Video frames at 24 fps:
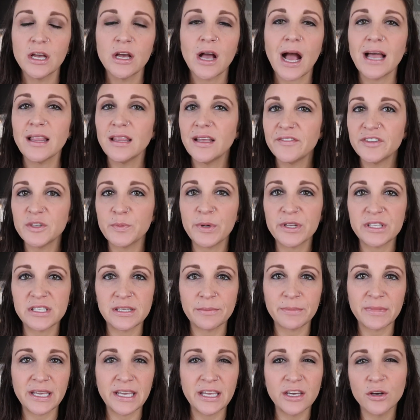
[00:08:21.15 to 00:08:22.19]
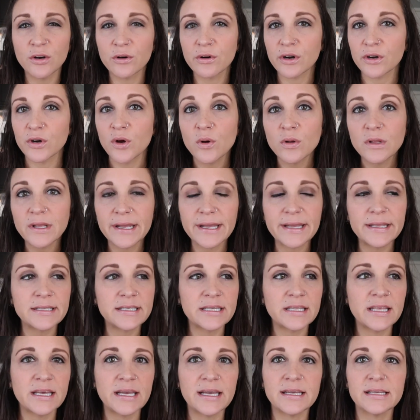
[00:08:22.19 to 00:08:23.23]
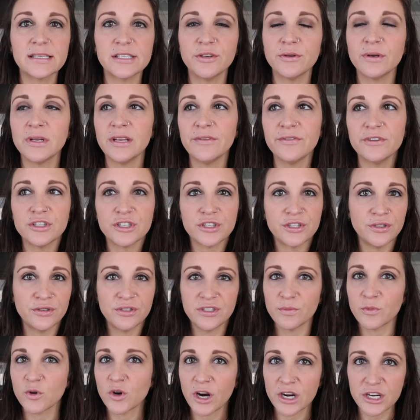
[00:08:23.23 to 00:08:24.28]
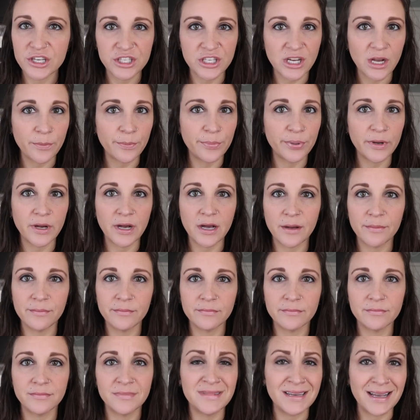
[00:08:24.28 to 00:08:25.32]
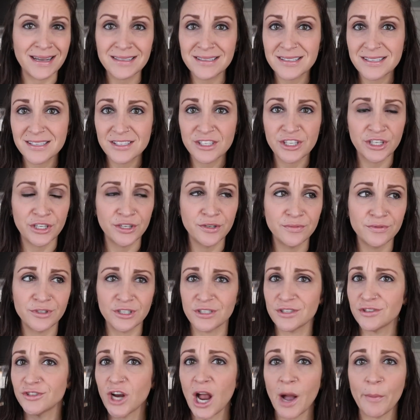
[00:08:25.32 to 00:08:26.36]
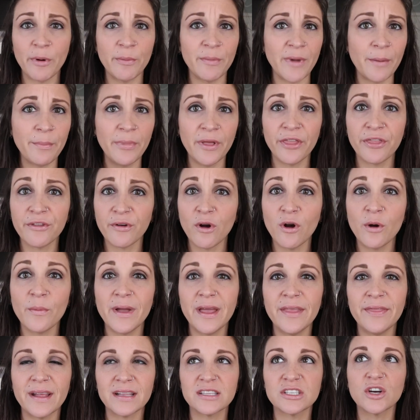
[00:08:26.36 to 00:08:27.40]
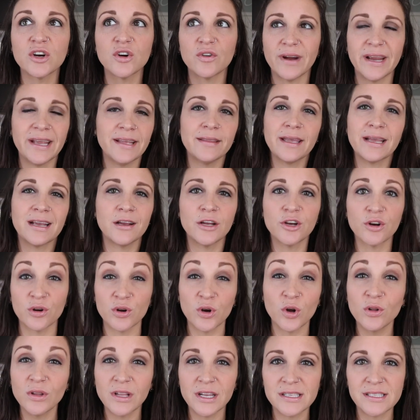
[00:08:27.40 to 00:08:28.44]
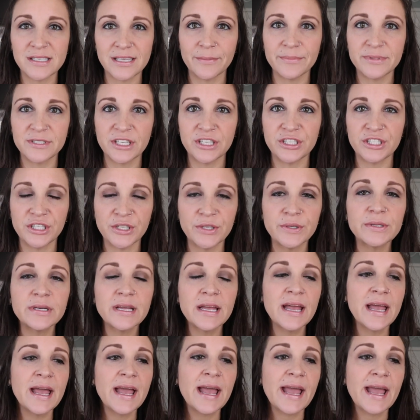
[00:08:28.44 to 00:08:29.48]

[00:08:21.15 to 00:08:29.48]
I love to put some keto granola into this. You could even just do some crushed up um, nuts too, just chop them up and throw them in. That's a great like granola substitute.